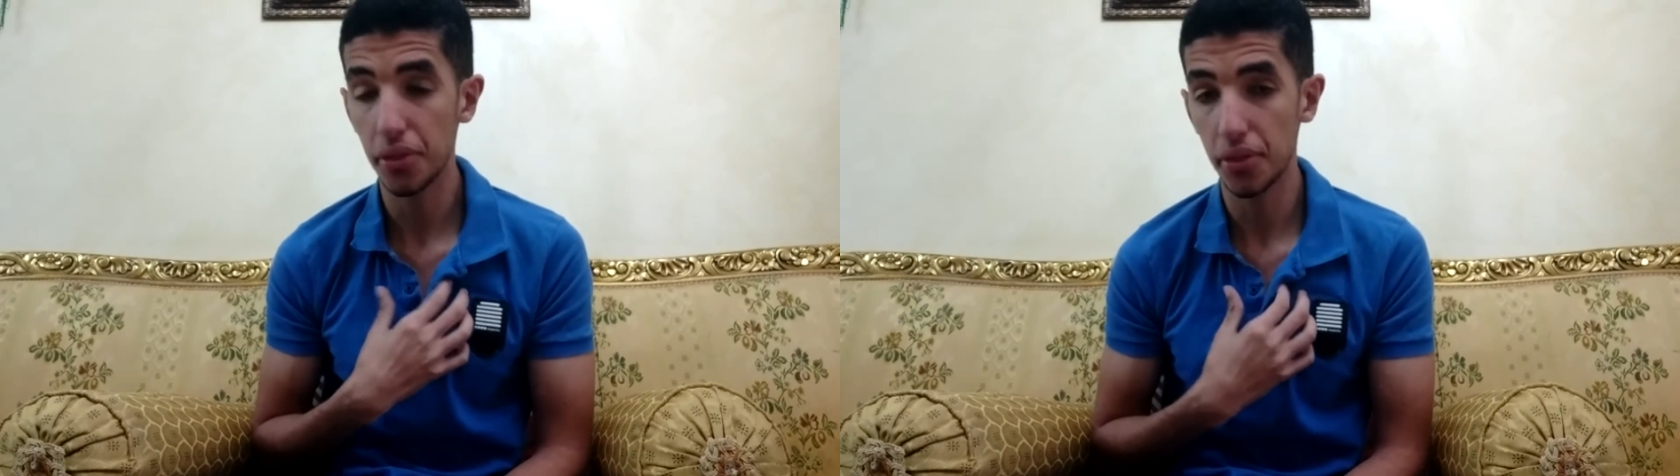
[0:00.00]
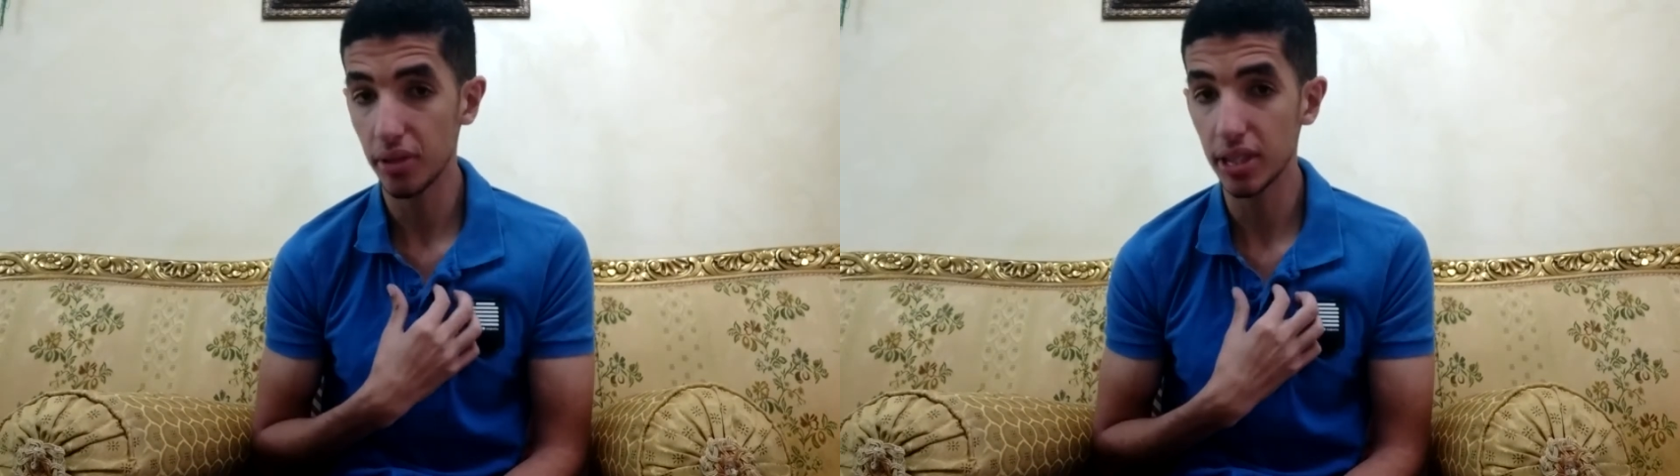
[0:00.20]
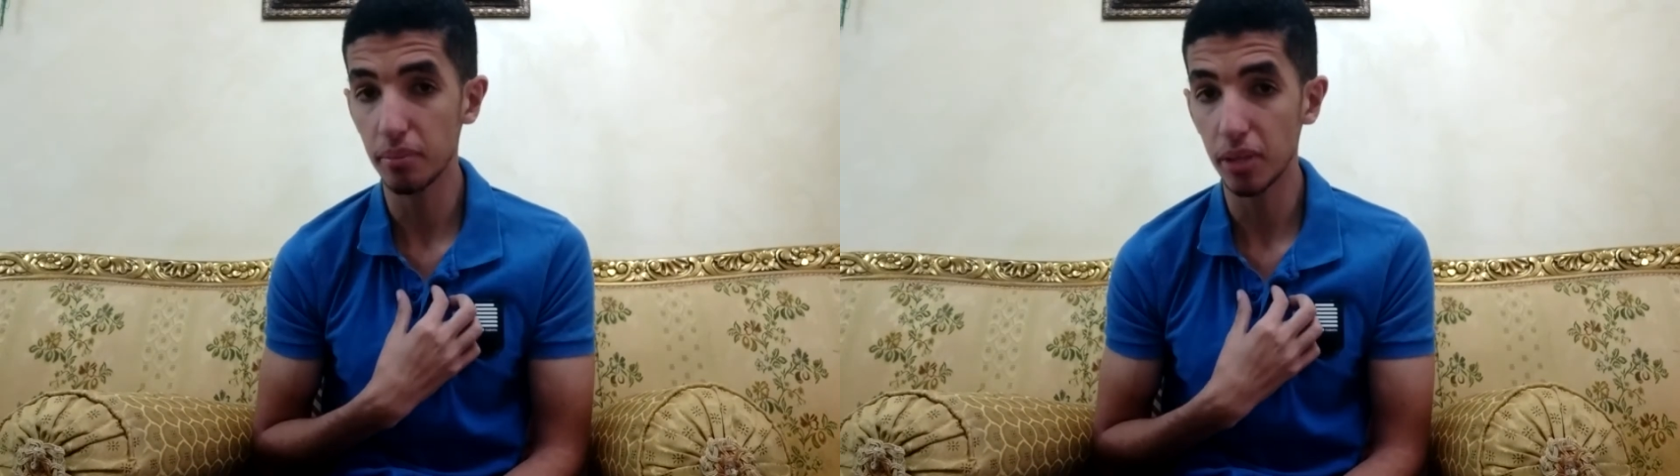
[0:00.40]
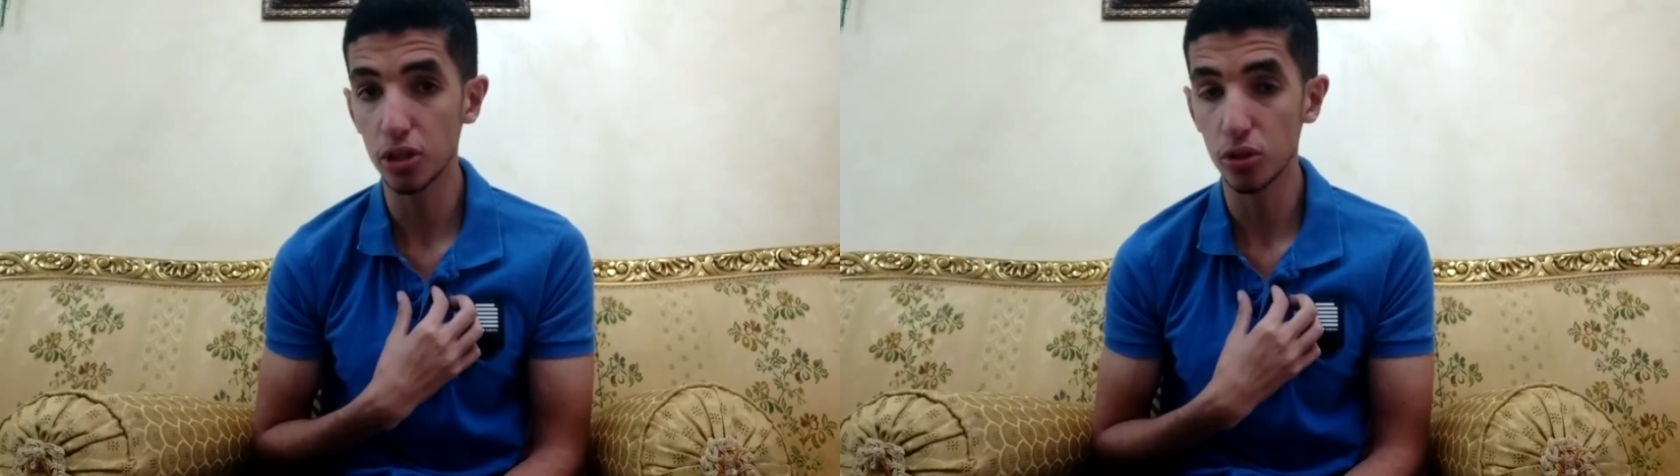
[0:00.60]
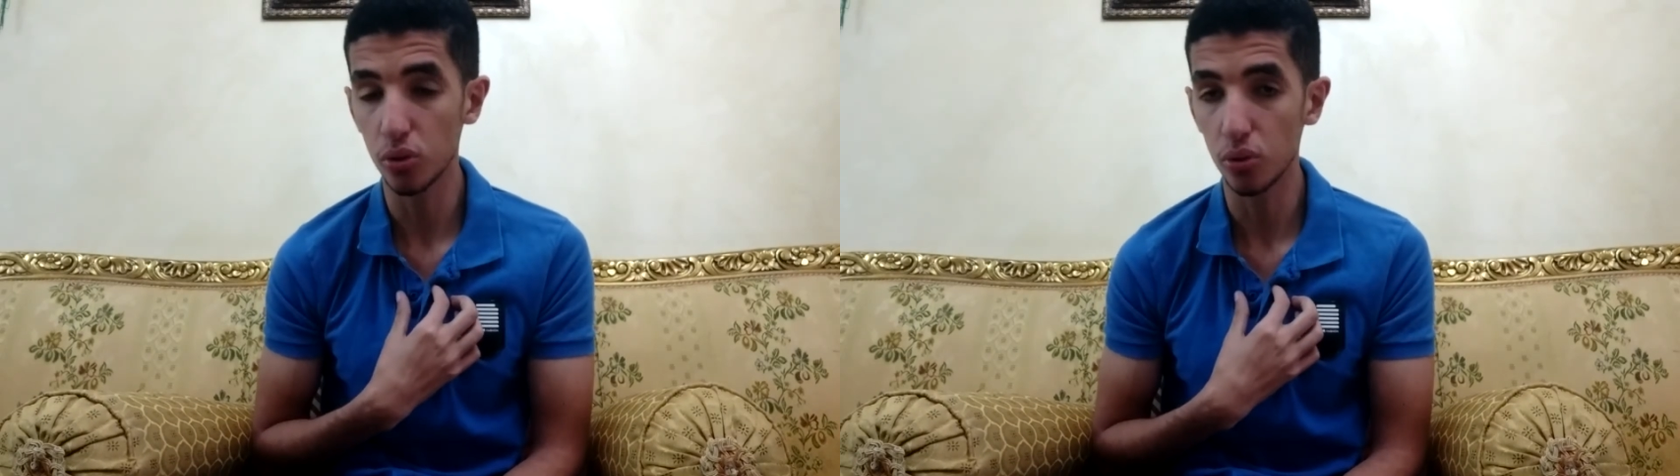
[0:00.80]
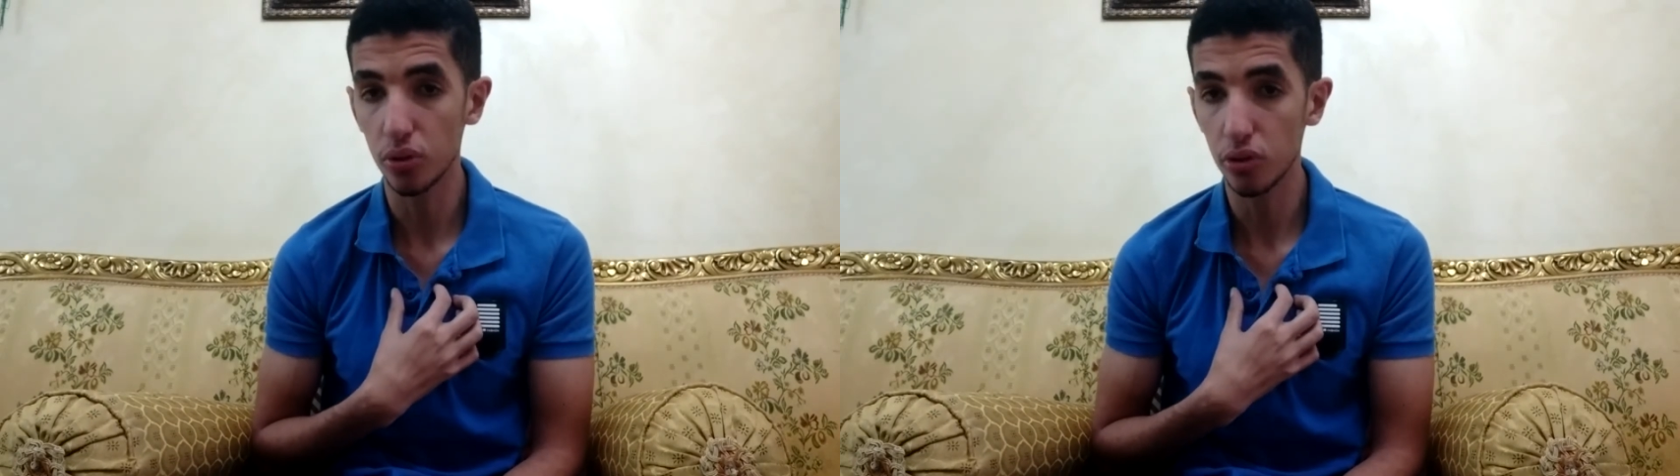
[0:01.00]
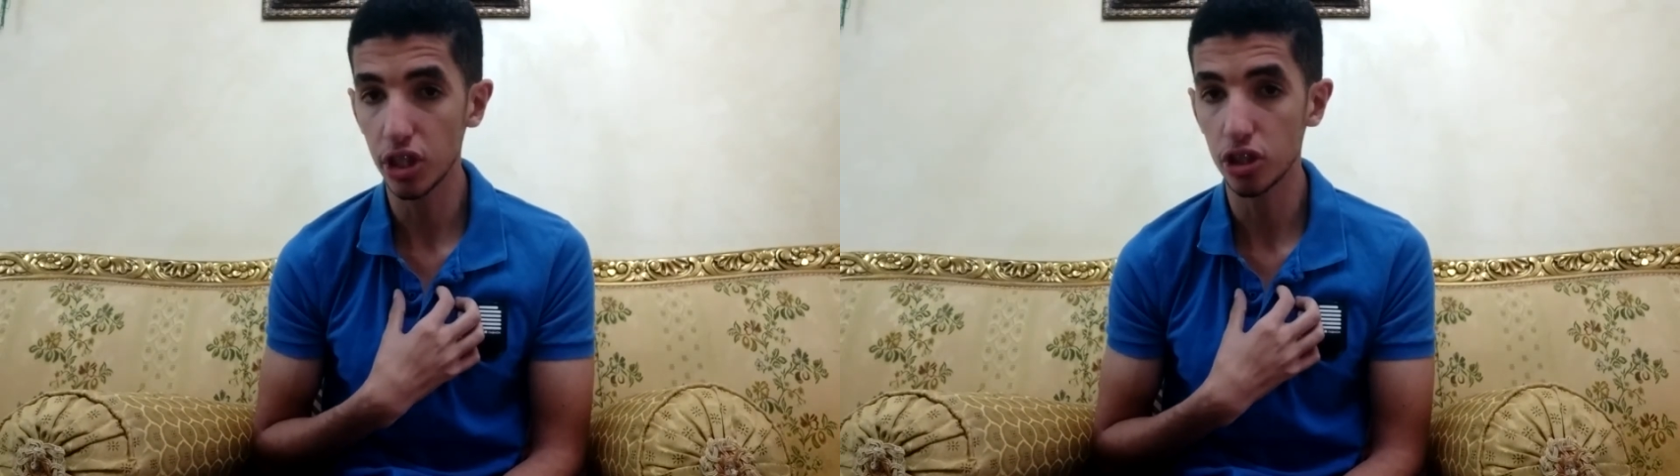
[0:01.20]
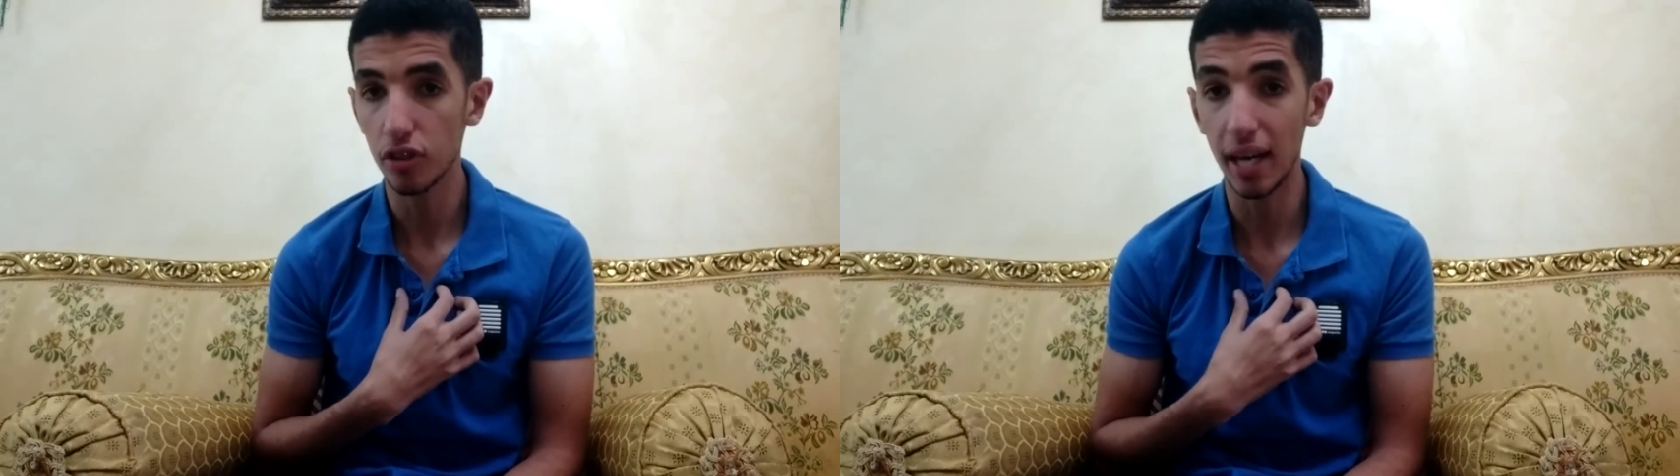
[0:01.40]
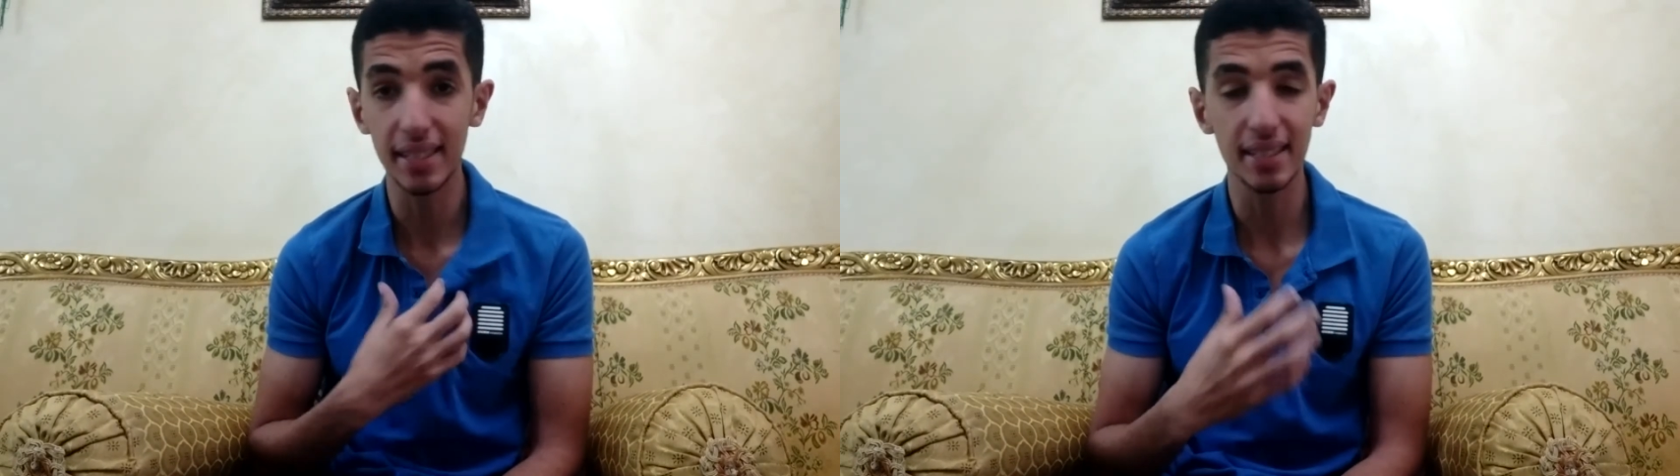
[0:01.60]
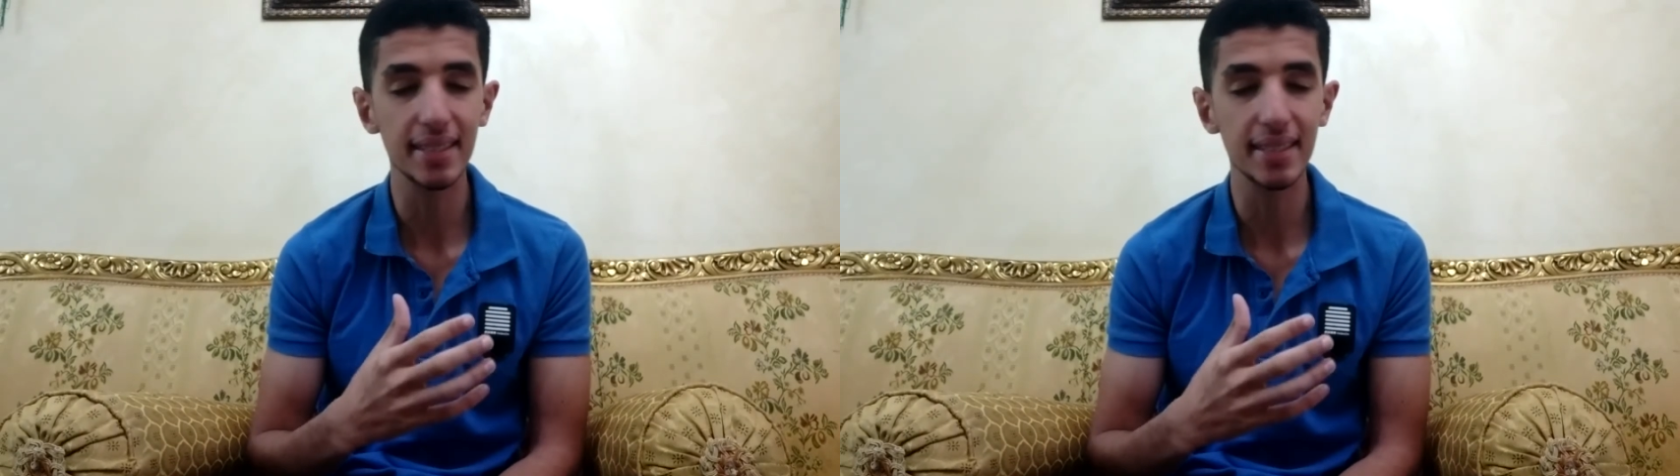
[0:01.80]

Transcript: three-dimensional creature, I can